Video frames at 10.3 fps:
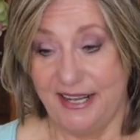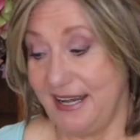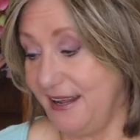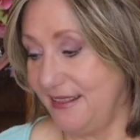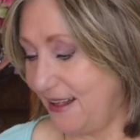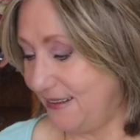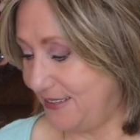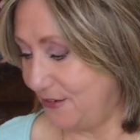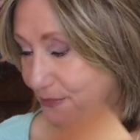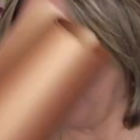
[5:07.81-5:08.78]
any of that
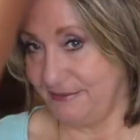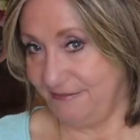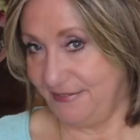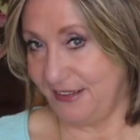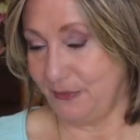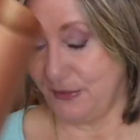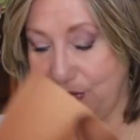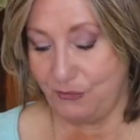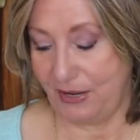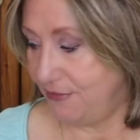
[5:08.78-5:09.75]
stuff, but this was
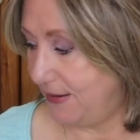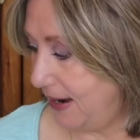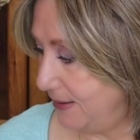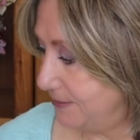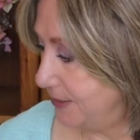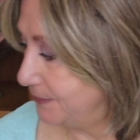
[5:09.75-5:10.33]
a great find.